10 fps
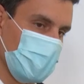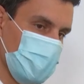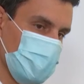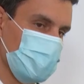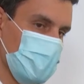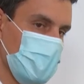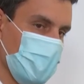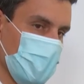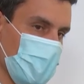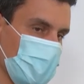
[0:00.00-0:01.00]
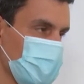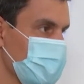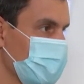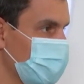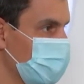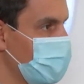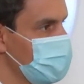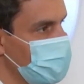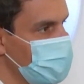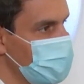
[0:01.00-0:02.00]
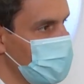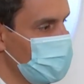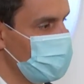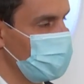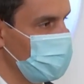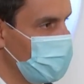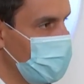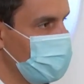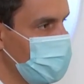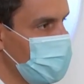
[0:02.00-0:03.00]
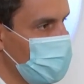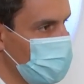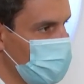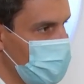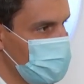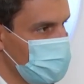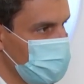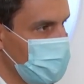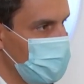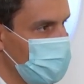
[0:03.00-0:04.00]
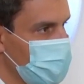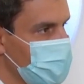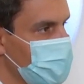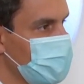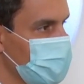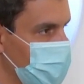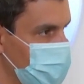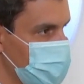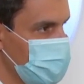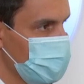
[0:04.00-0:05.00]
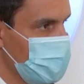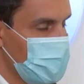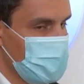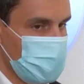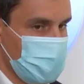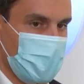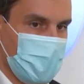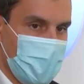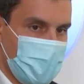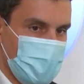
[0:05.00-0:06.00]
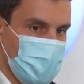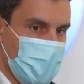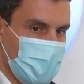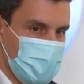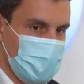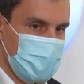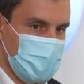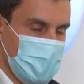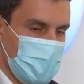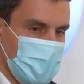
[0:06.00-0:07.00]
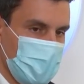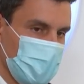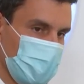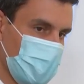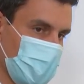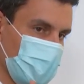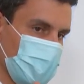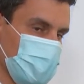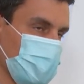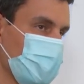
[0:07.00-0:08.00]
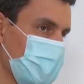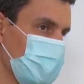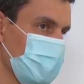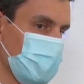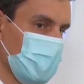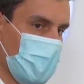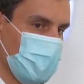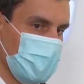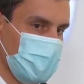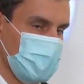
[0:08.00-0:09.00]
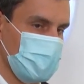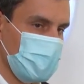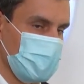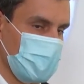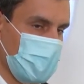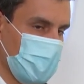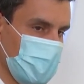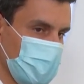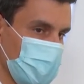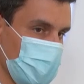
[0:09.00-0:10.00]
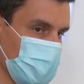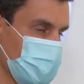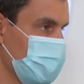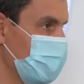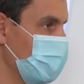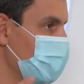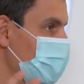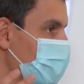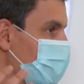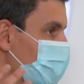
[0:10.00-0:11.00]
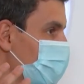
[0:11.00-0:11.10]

those 3 components and find something that will not have any compromises for our clients. So talking about space, looking at this picture of the cabin that's coming, you can see that